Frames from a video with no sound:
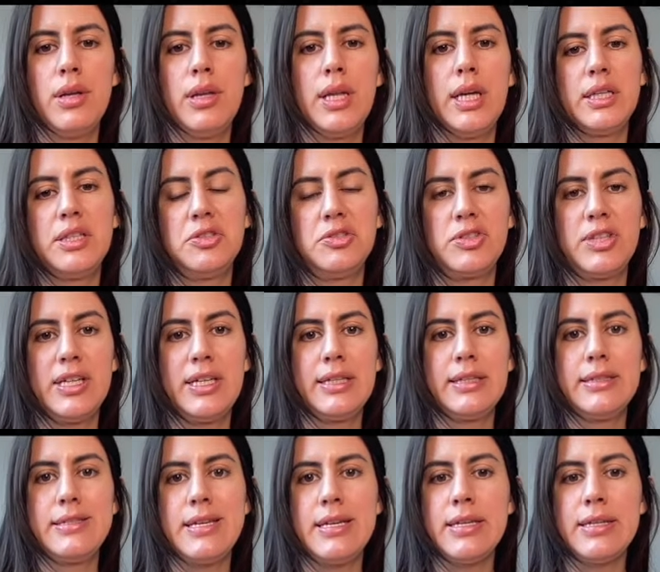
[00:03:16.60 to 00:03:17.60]
just like
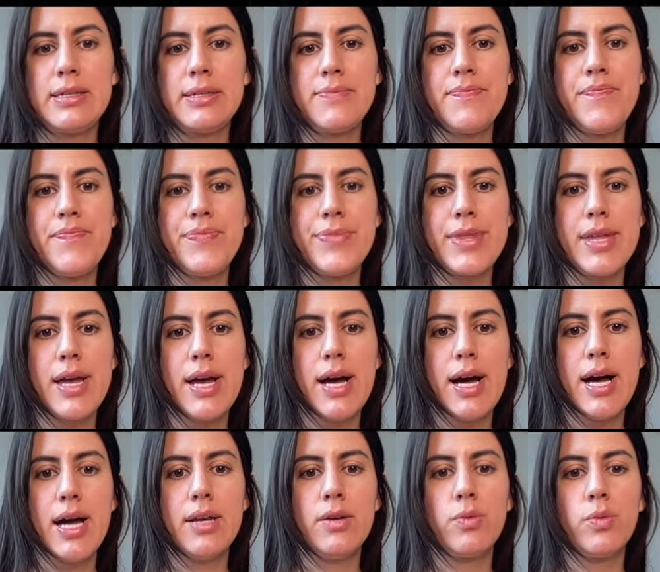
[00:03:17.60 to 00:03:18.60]
this,
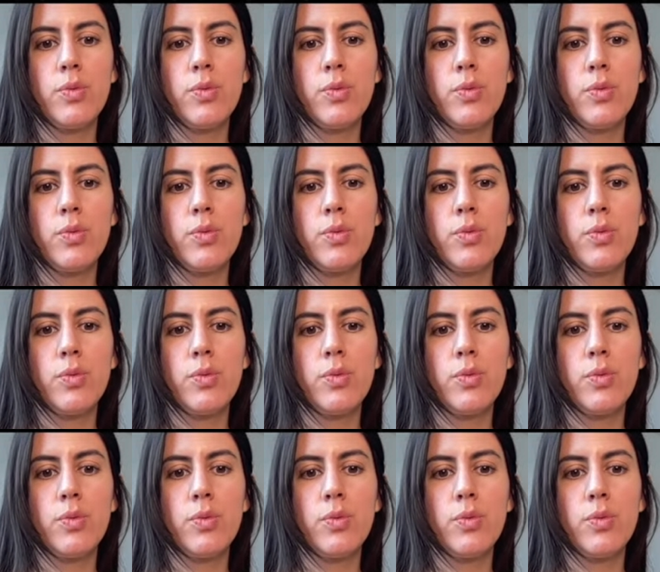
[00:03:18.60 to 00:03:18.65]
and